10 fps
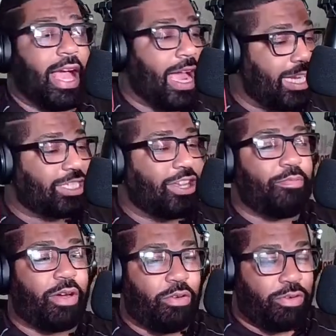I ain't
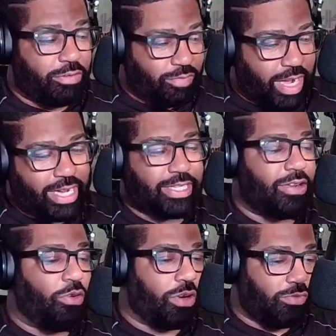talking about on the records.
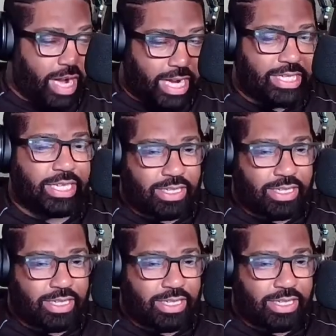On the records